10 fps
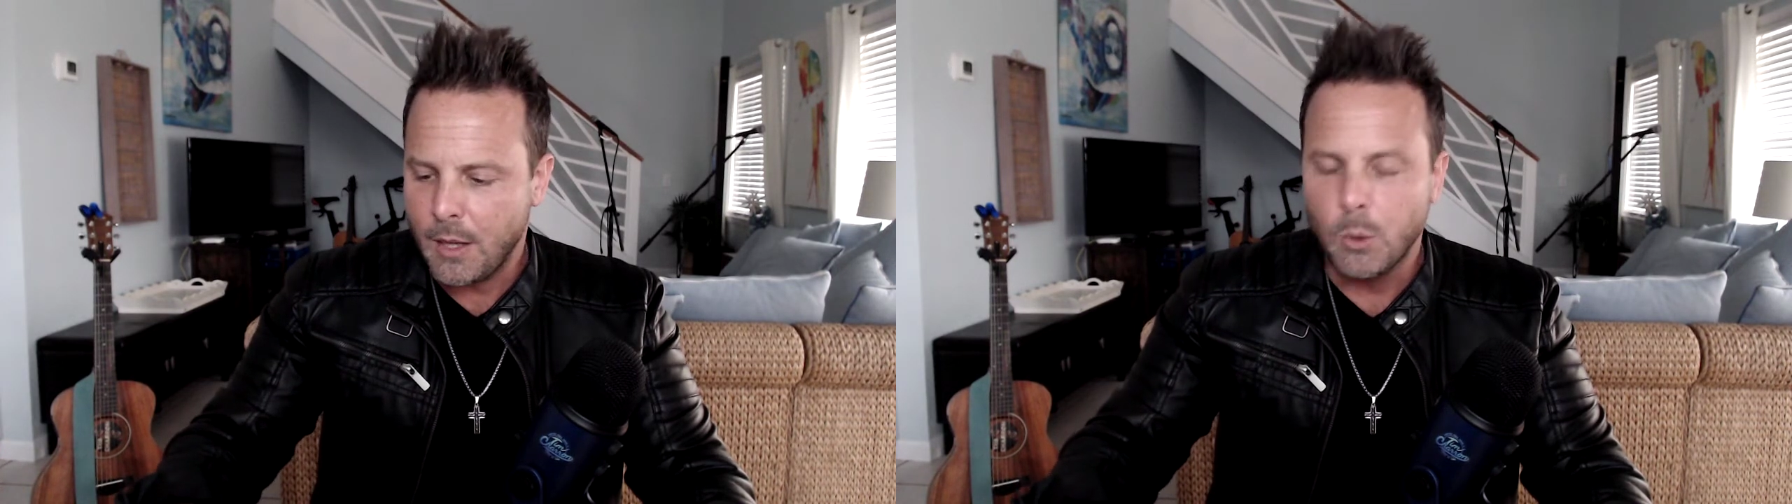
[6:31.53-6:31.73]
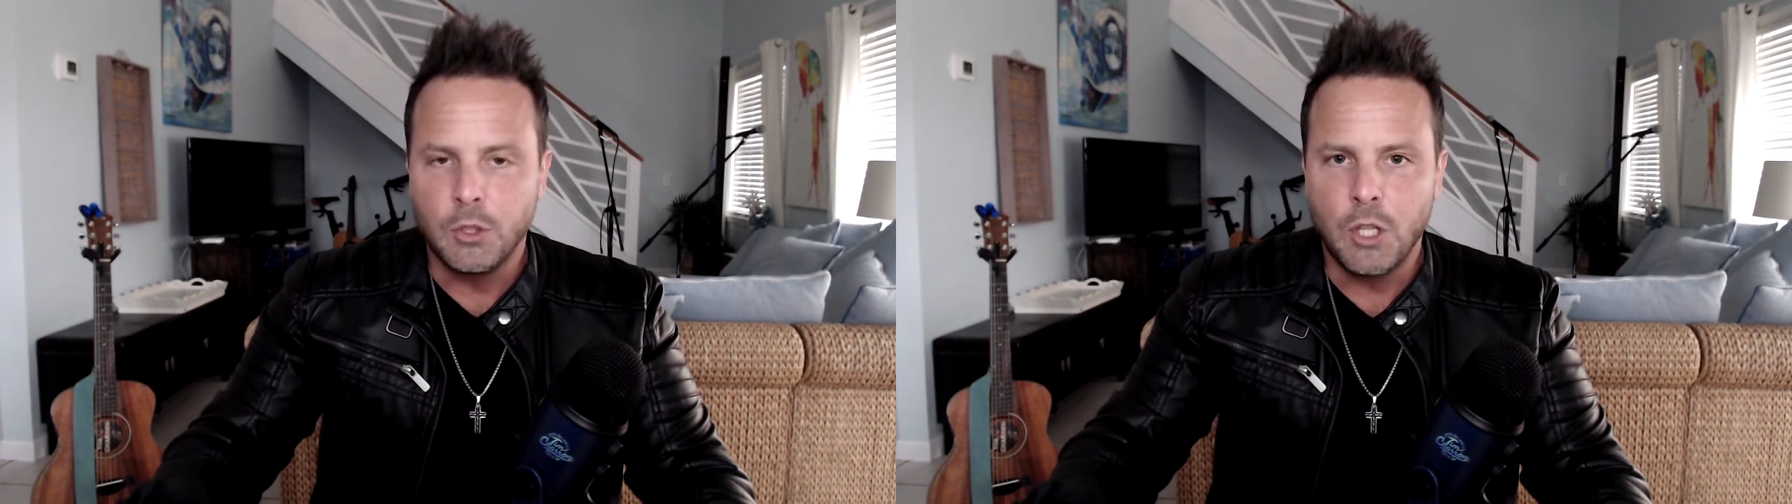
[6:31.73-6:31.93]

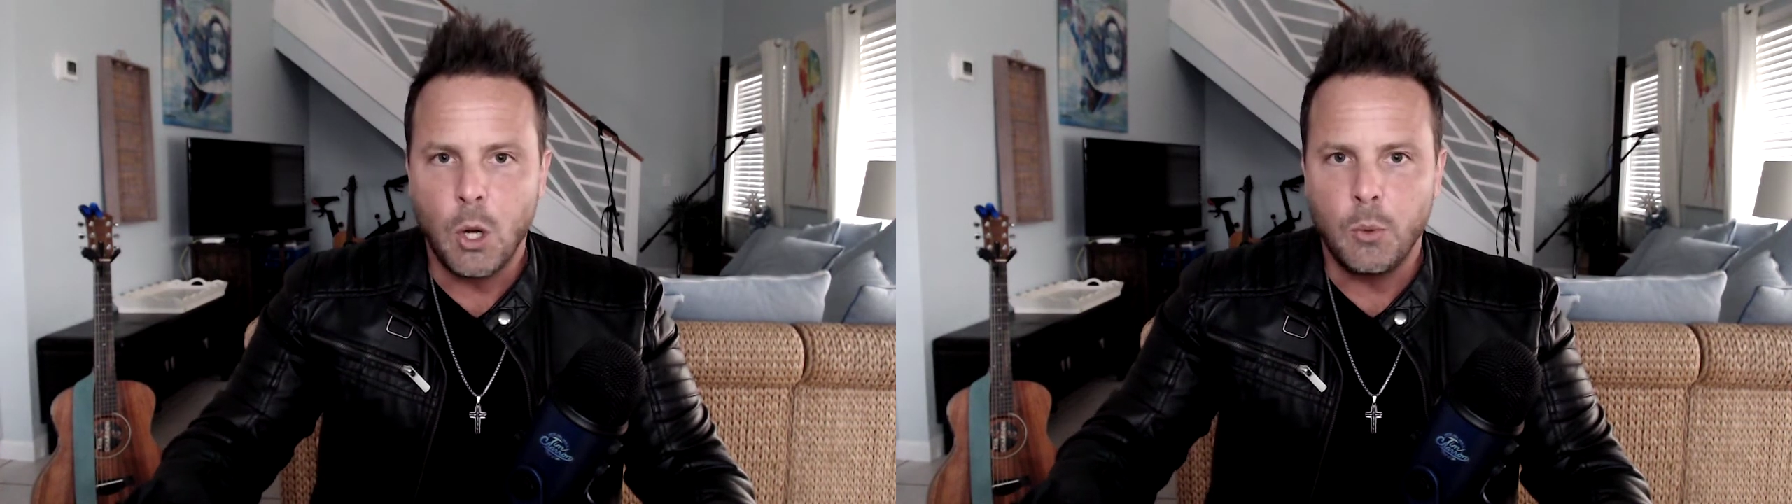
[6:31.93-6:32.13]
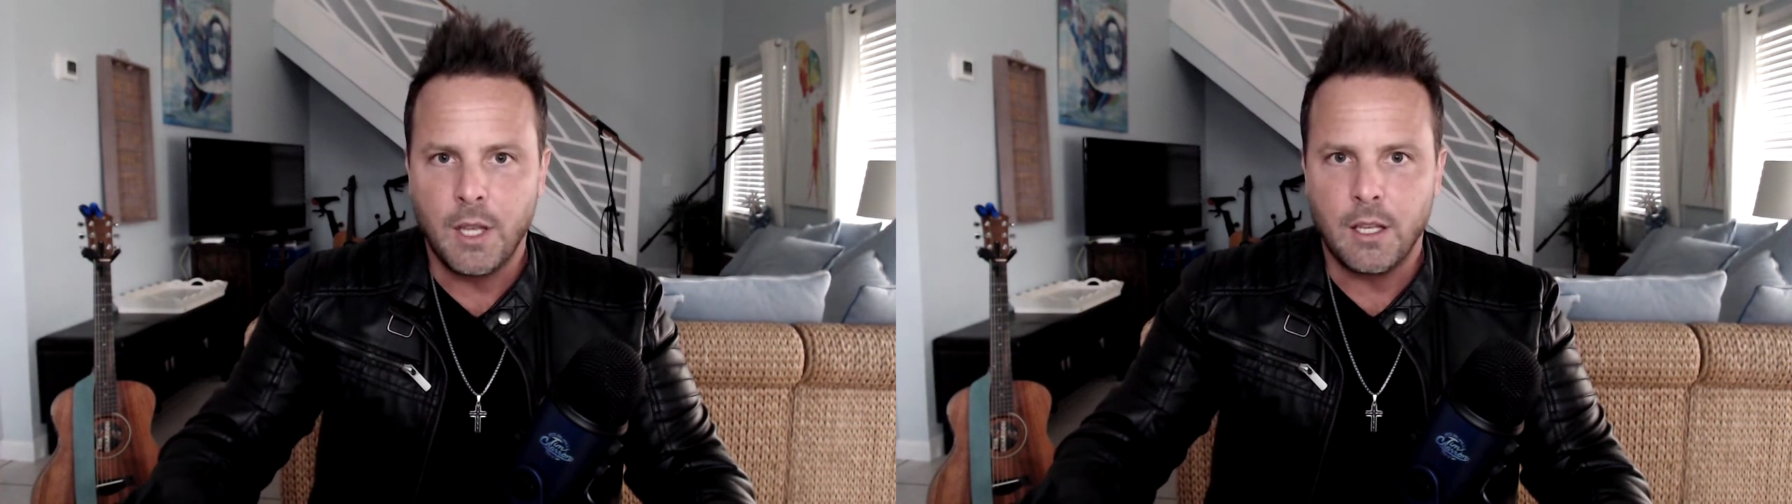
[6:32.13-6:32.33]
will
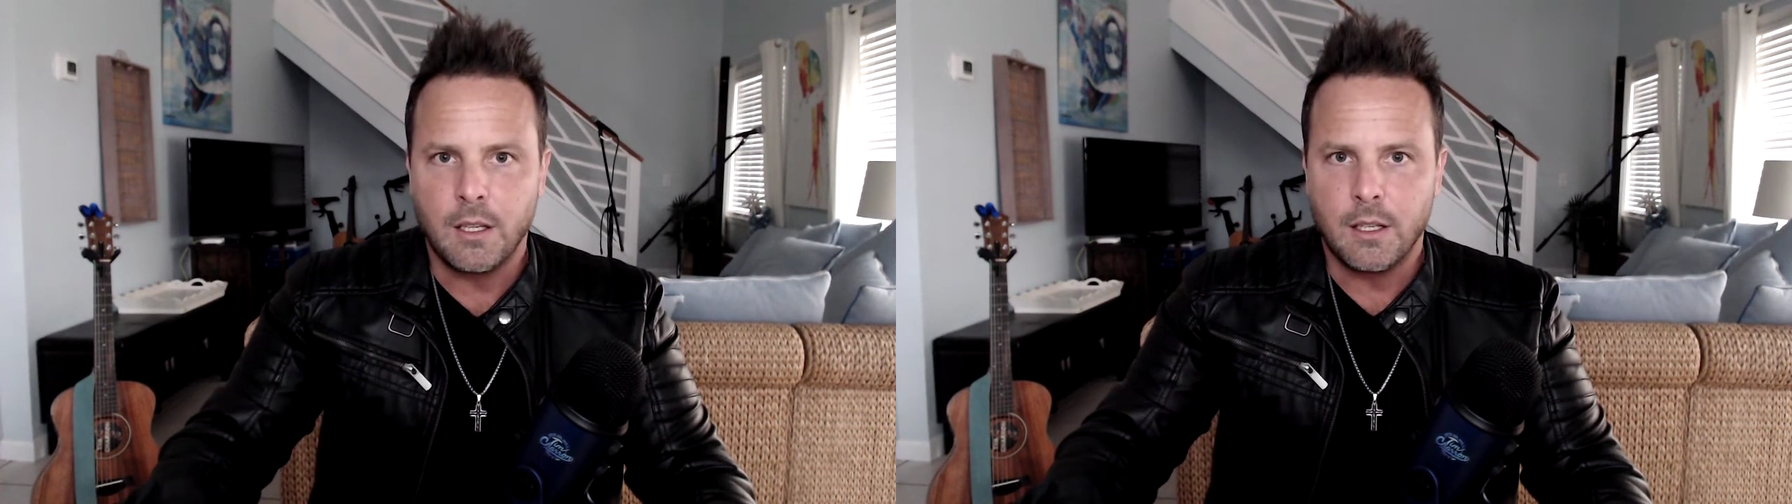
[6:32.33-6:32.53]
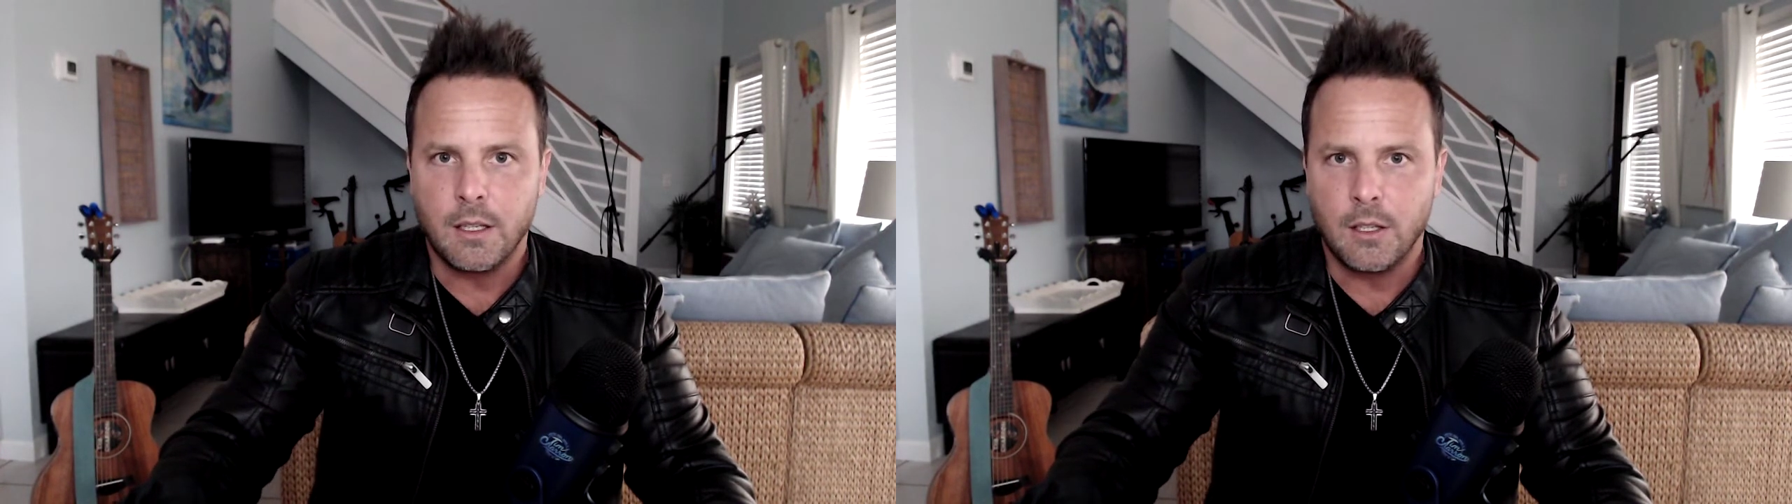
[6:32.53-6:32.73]
know that